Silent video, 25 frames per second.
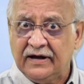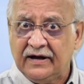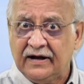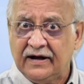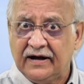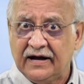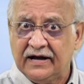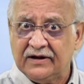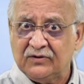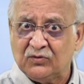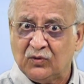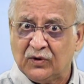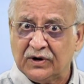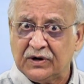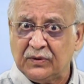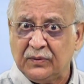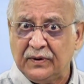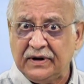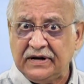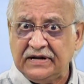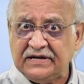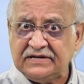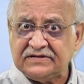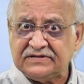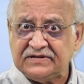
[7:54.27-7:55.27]
and whatever
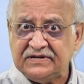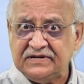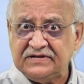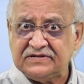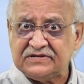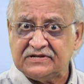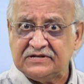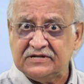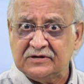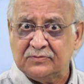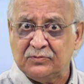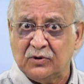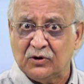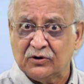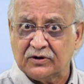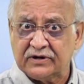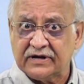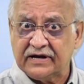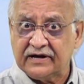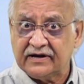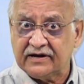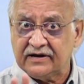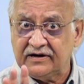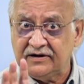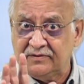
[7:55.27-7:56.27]
he sees in the book, he
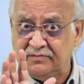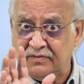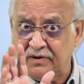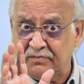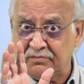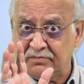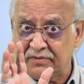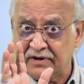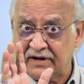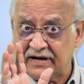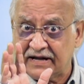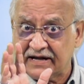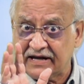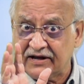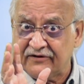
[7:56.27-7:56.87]
can remember like a